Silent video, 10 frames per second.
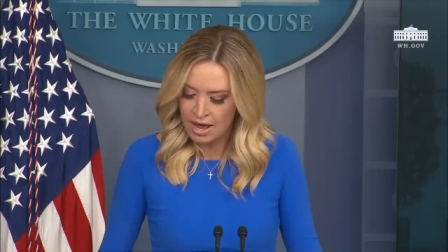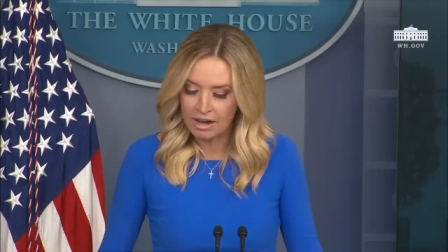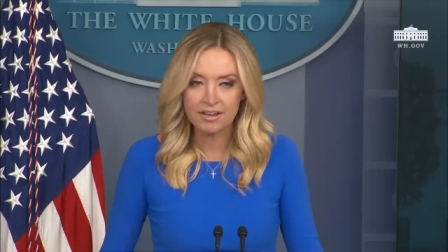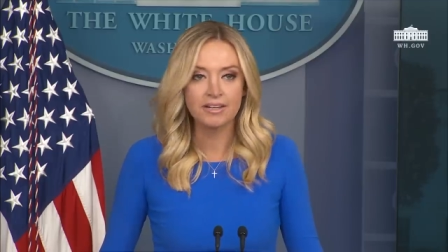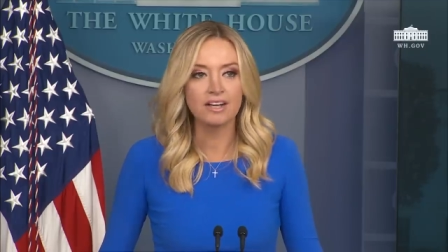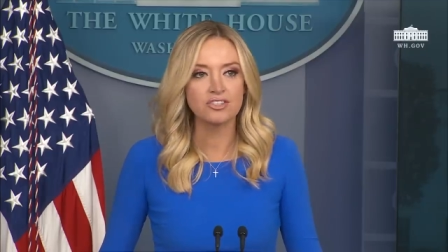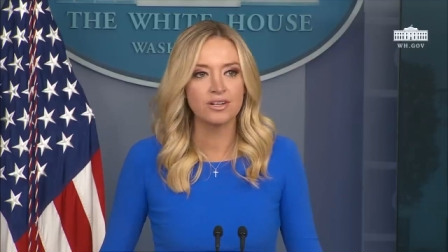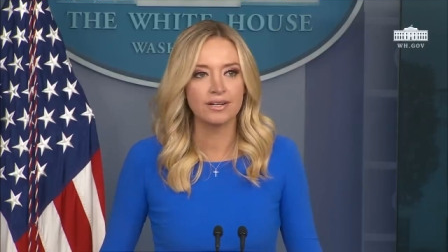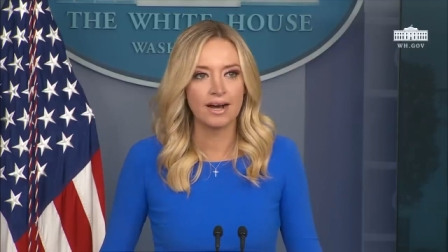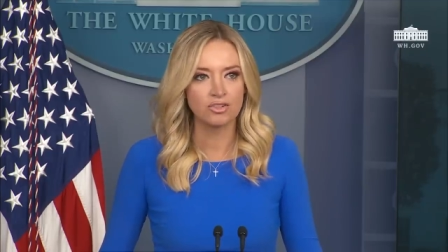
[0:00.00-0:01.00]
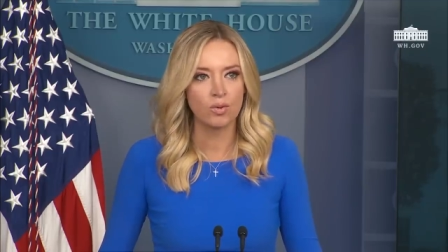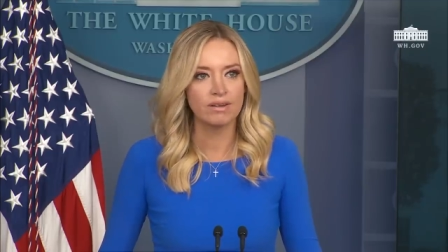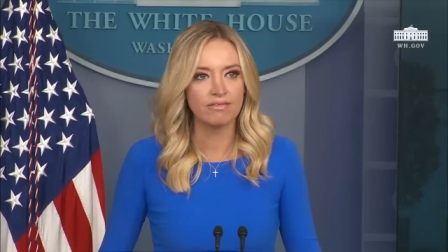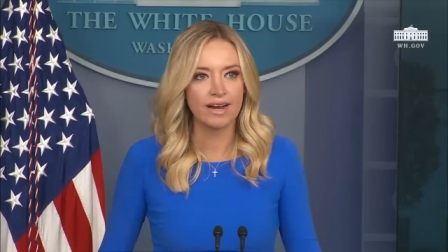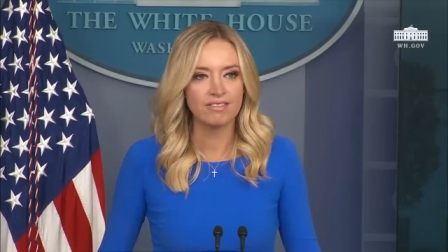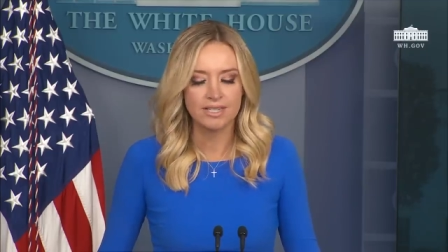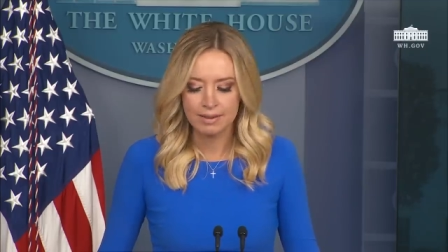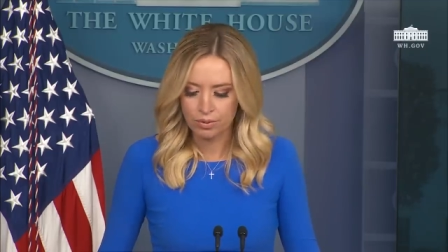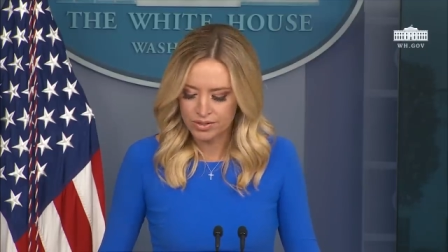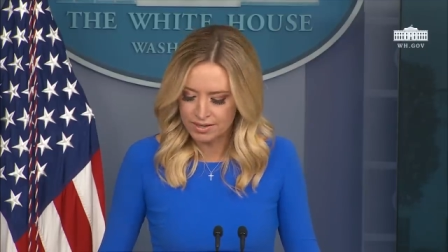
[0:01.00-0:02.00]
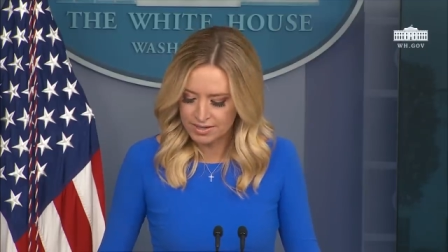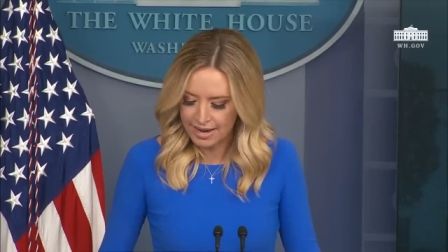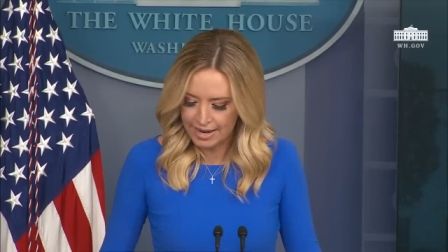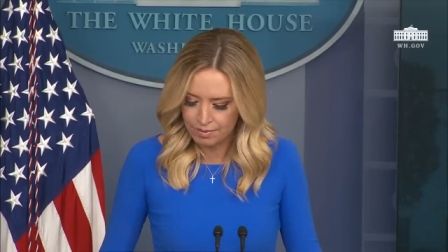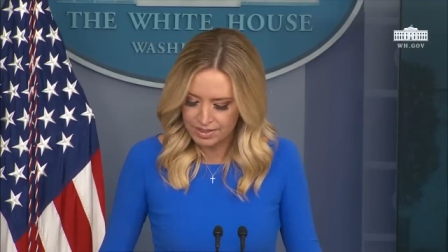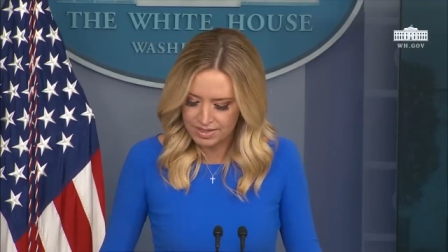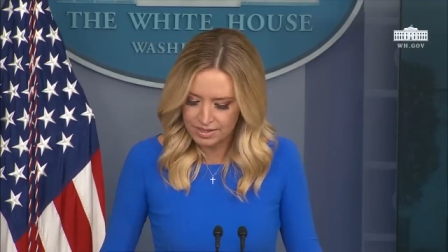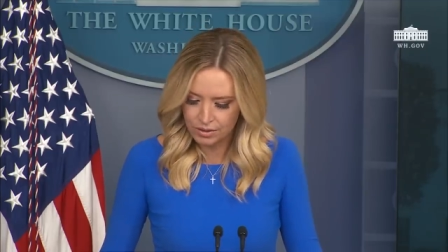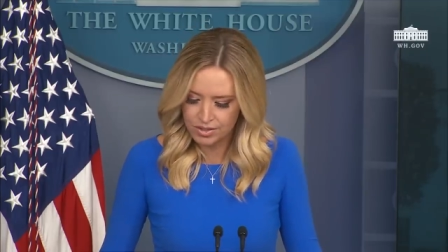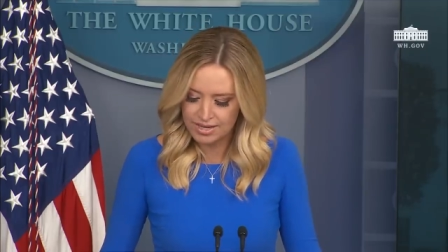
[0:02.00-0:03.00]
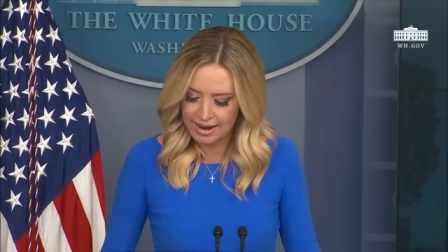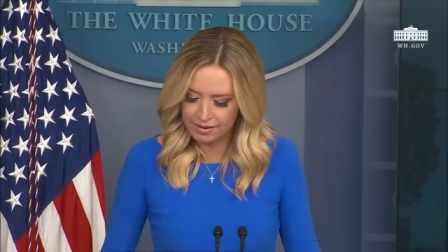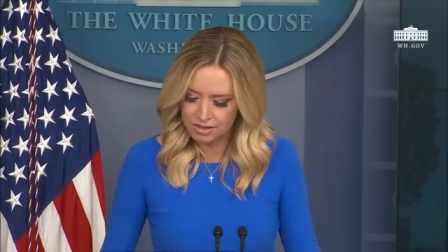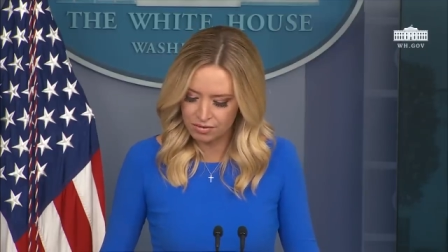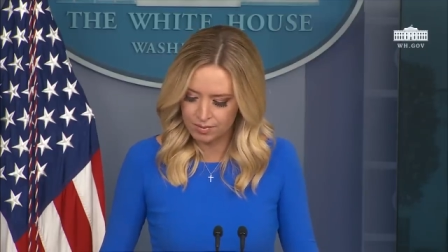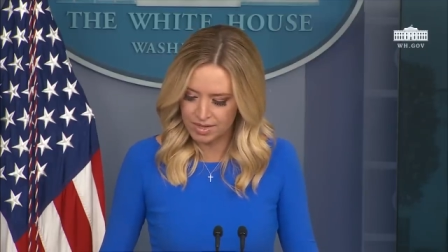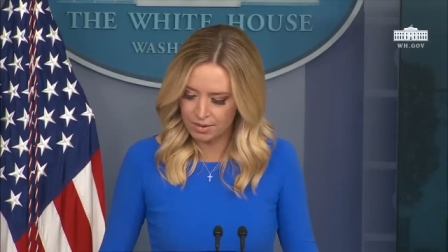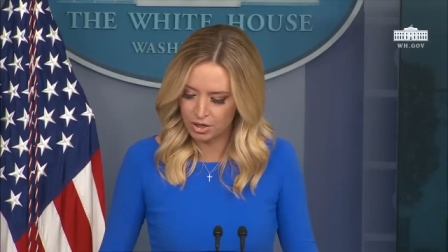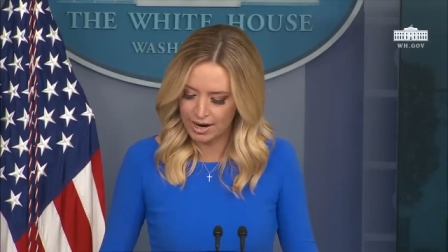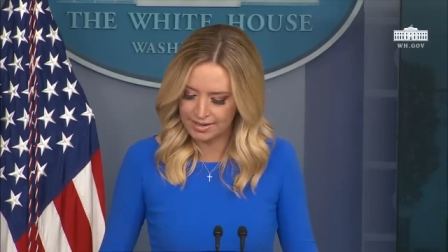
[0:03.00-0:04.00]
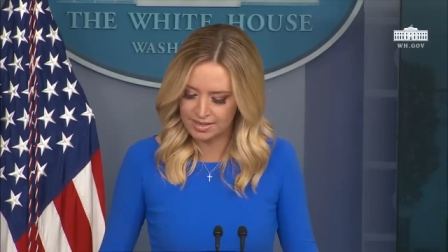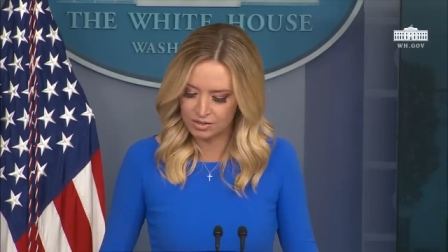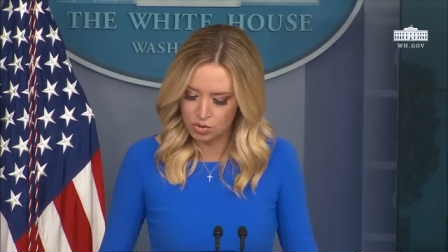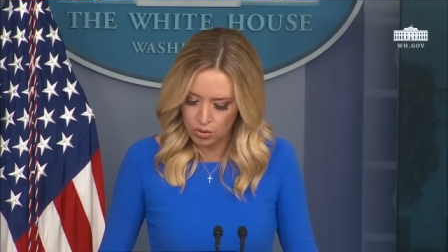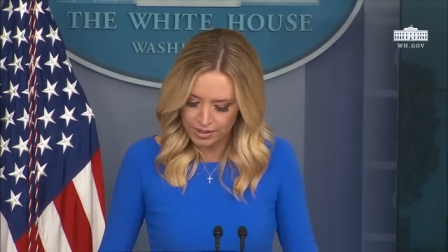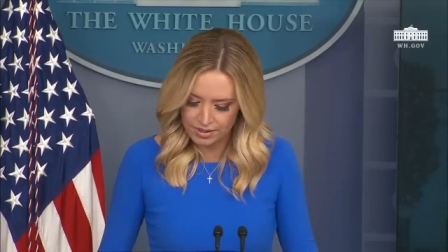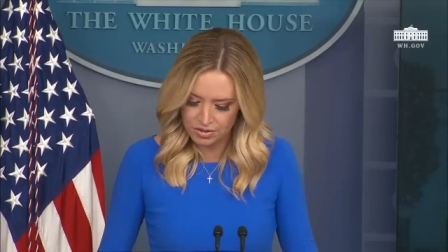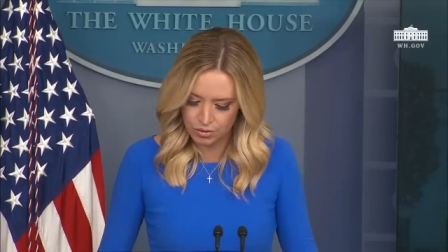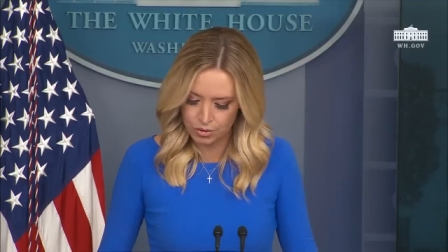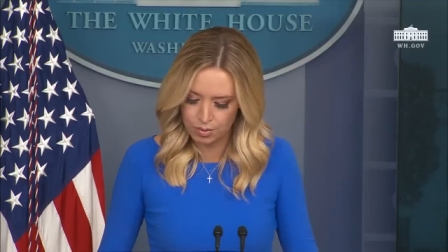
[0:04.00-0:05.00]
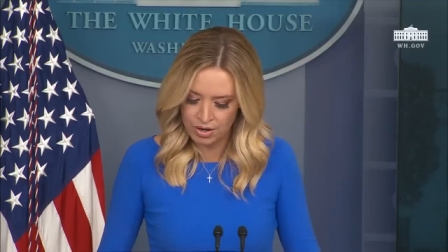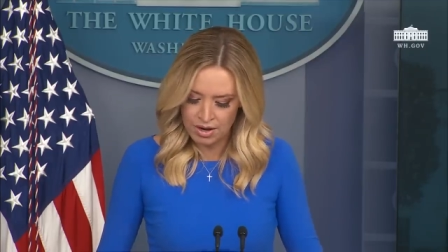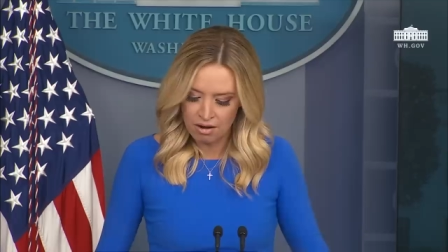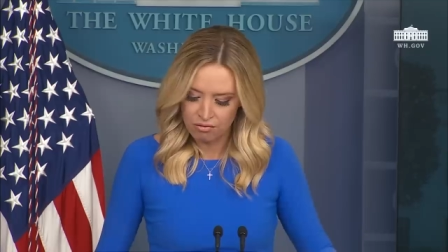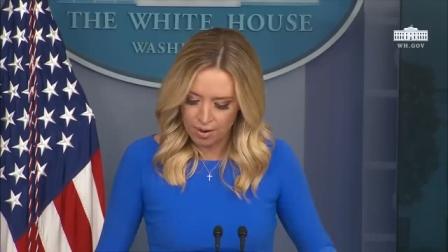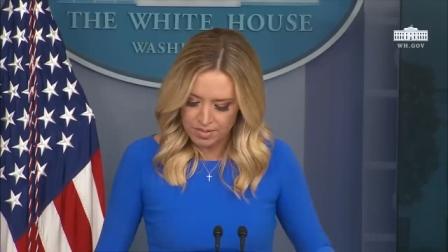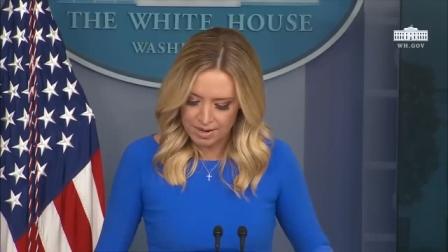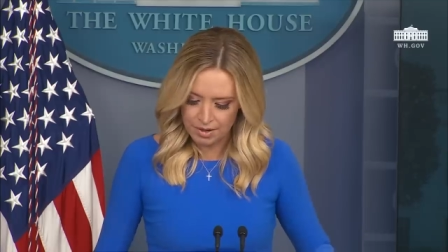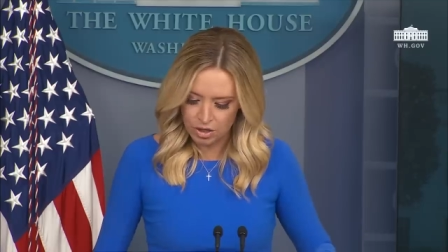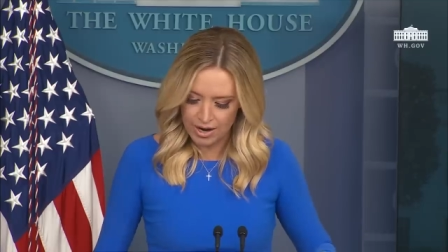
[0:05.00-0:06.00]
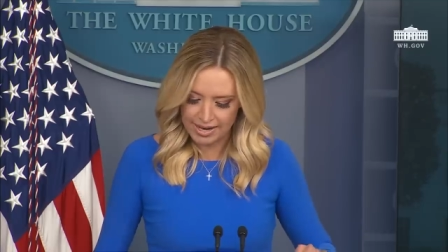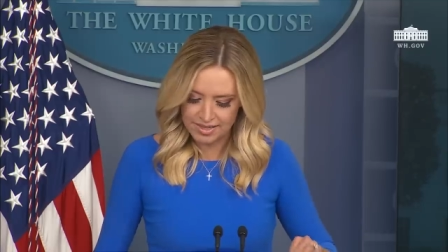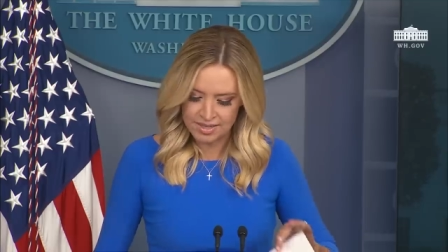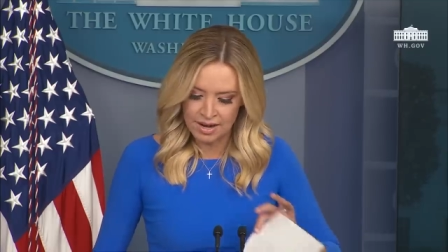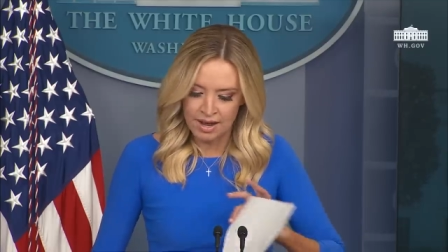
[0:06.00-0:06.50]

a concussion and got 25 staples in his head, but still silence from Democrats, ignoring this group from Democrats.